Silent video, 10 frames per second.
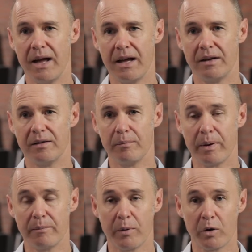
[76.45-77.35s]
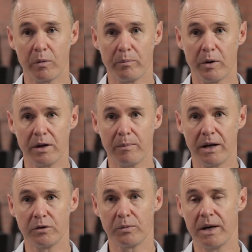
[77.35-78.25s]
had body
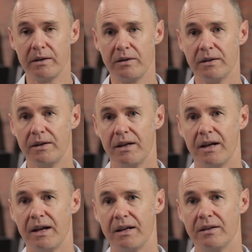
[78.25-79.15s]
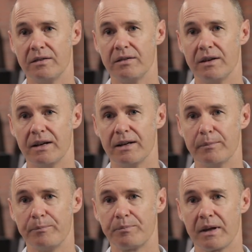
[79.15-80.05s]
panels made, and
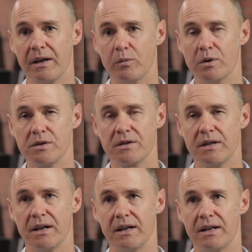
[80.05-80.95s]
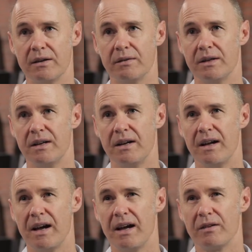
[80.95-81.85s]
it was a
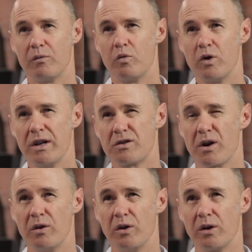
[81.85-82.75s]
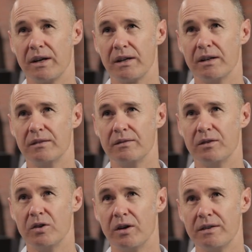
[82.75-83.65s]
retro-looking
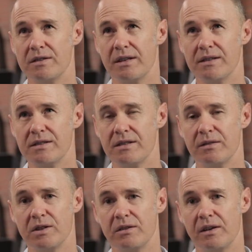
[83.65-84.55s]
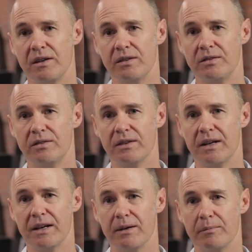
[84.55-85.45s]

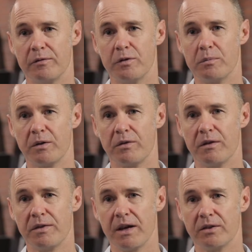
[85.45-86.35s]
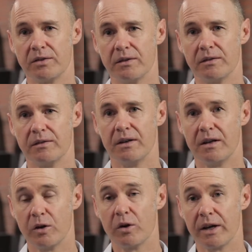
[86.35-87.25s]
1970s Formula 5000
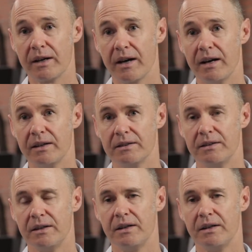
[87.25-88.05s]
looking car.